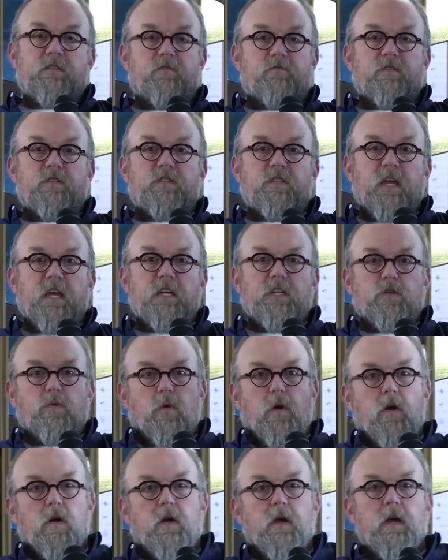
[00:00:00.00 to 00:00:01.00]
of the
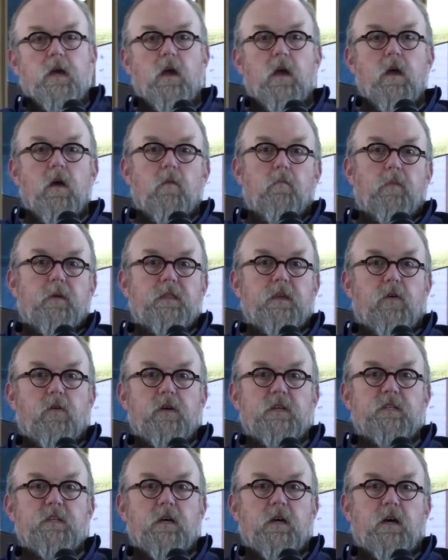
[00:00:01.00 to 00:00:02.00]
sanctuary, but there
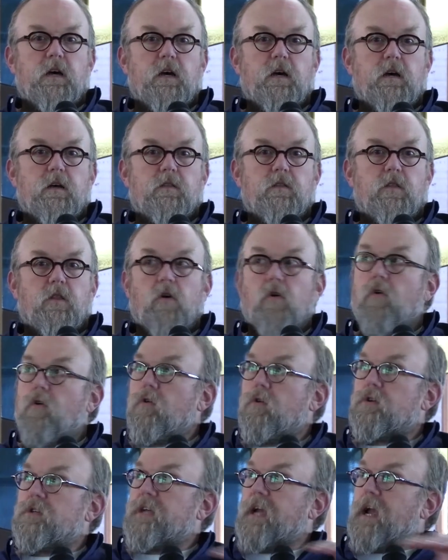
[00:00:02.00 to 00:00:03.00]
is a large